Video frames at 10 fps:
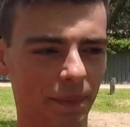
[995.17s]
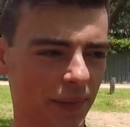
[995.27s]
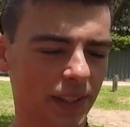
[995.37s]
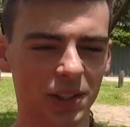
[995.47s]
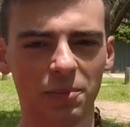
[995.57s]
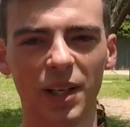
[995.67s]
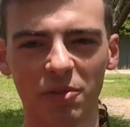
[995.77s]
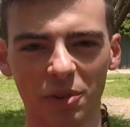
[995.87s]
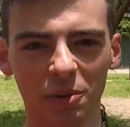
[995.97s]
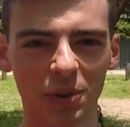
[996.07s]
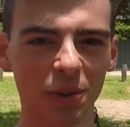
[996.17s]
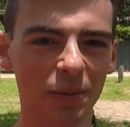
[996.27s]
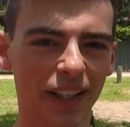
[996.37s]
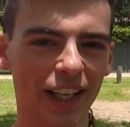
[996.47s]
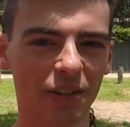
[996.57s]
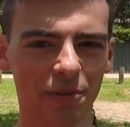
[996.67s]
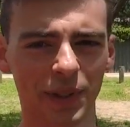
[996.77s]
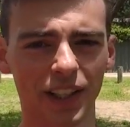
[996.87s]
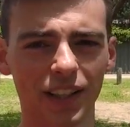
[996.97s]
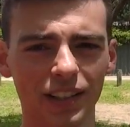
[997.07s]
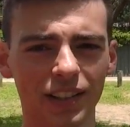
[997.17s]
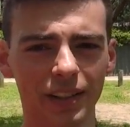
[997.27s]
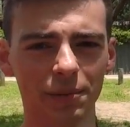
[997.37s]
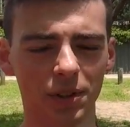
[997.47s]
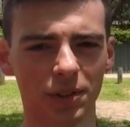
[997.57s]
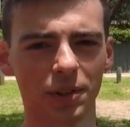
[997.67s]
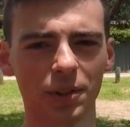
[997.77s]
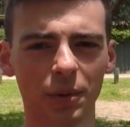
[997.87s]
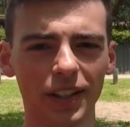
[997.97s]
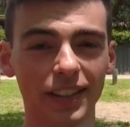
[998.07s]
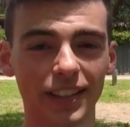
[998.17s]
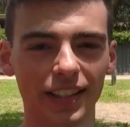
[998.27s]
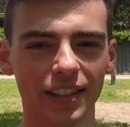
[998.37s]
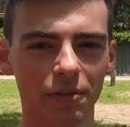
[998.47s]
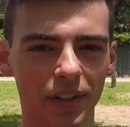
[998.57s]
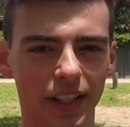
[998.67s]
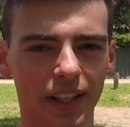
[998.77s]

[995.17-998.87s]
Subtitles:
This is being filmed a little bit later from the last clip just because I wanted to test everything